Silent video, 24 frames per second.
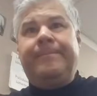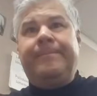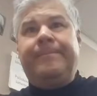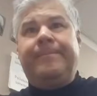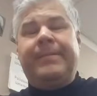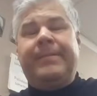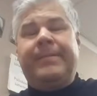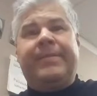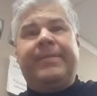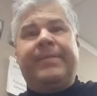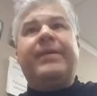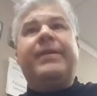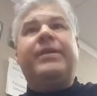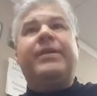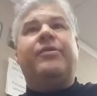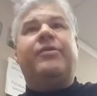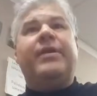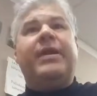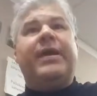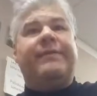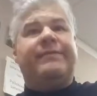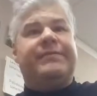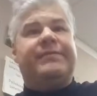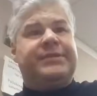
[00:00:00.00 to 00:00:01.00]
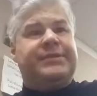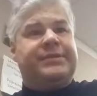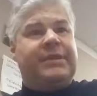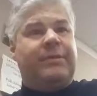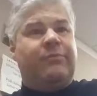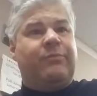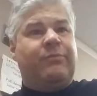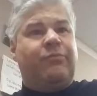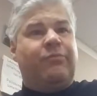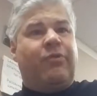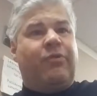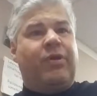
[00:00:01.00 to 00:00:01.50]
Not that they don't have it
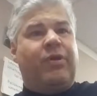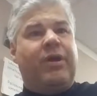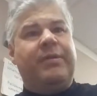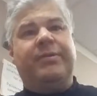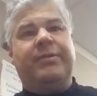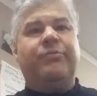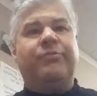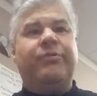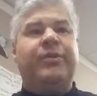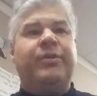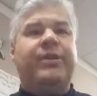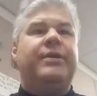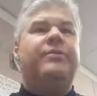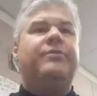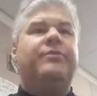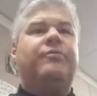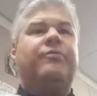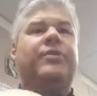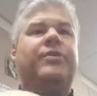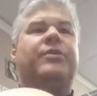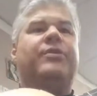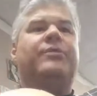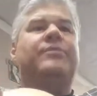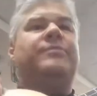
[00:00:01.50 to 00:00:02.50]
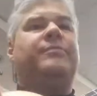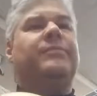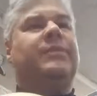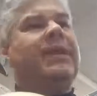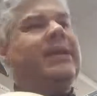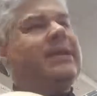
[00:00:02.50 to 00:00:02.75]
somewhat, but we're